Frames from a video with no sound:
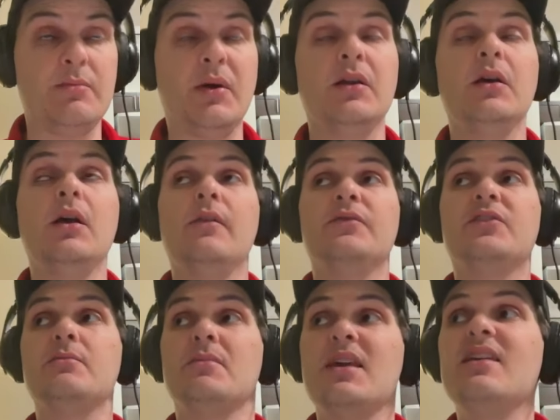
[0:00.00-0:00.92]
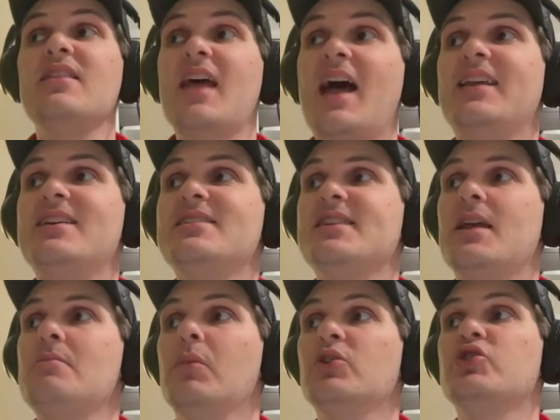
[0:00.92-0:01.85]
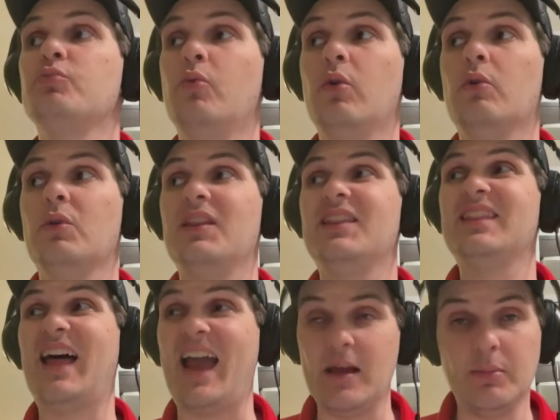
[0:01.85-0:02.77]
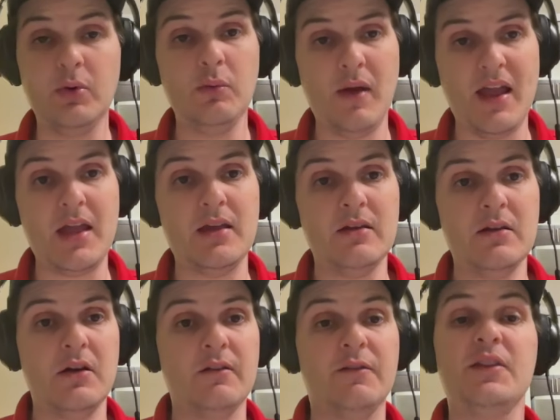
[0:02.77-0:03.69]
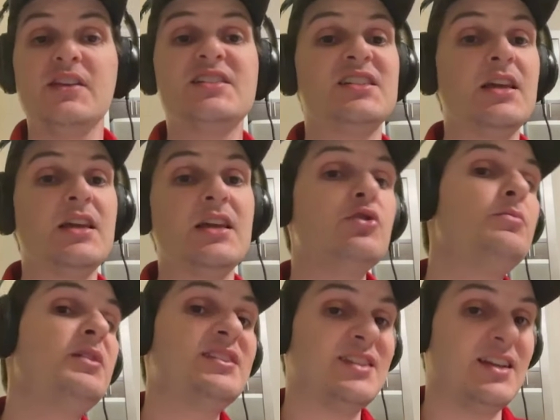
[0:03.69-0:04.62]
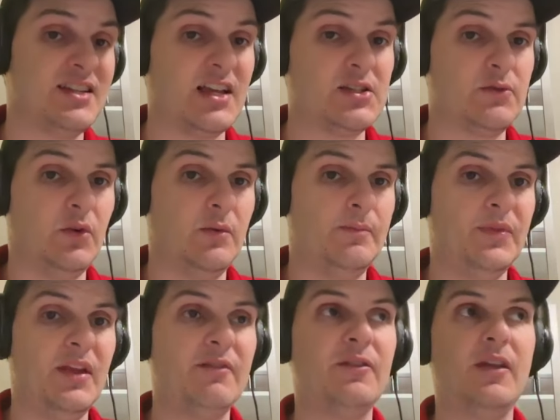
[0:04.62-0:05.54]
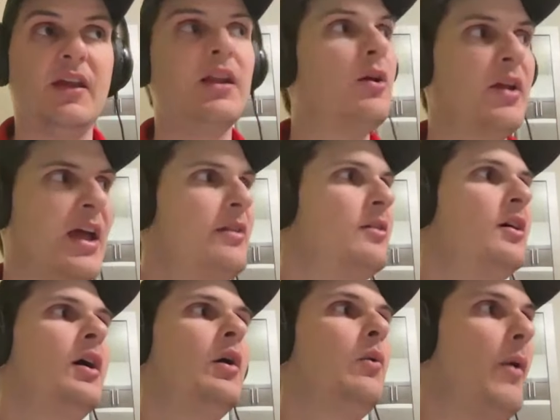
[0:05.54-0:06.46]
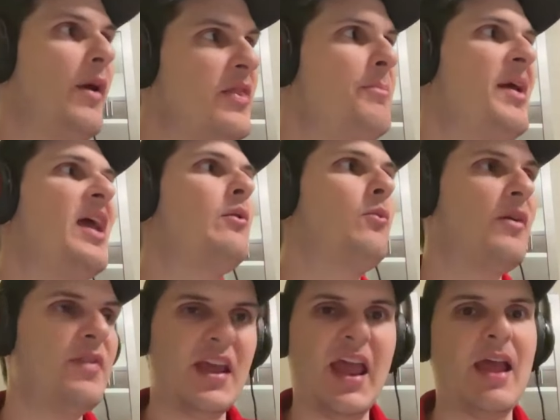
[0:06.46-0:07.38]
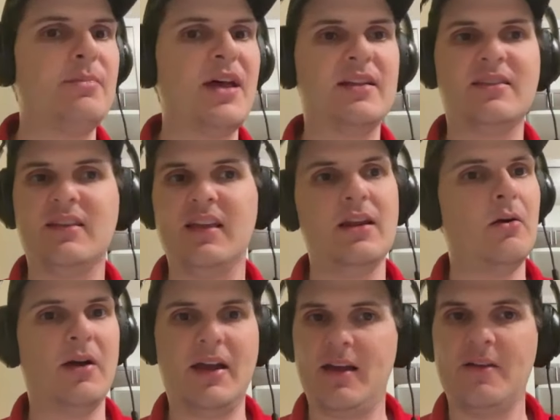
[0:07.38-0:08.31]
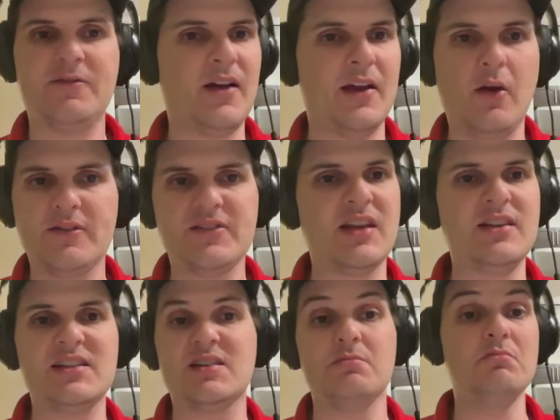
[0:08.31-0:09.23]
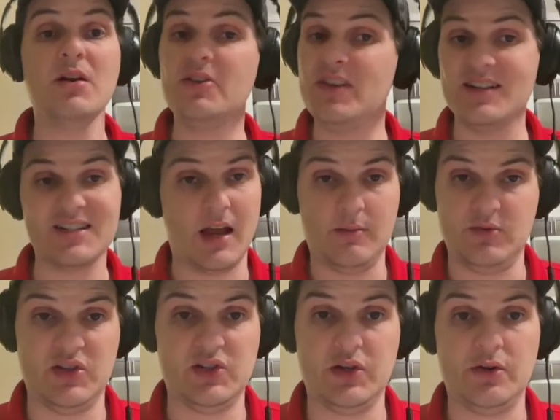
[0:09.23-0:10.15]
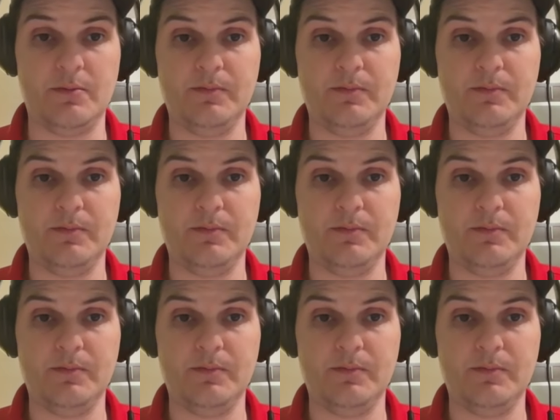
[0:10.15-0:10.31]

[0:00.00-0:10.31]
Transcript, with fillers: But to me, that is a much more reliable way for this team to be successful. If, you know, again, win the paint, win the game. That, you know, I I've, I know I've said this a million times this year.